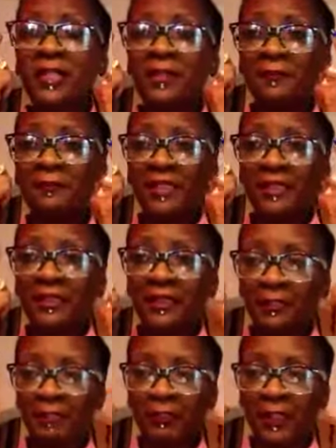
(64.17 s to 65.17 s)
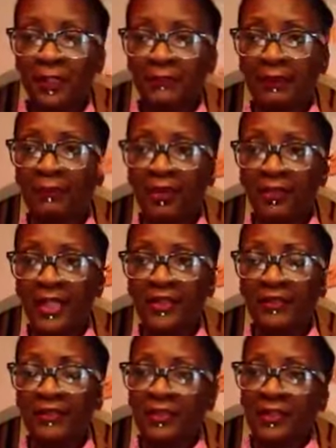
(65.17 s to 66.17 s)
the interfacing in the brand because I want that
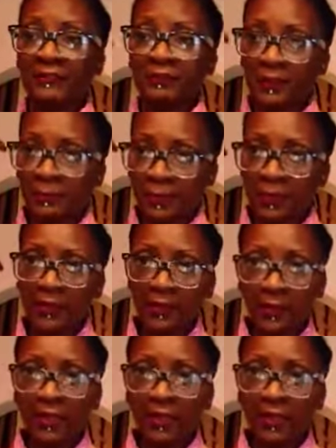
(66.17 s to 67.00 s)
stiff and I'm going to,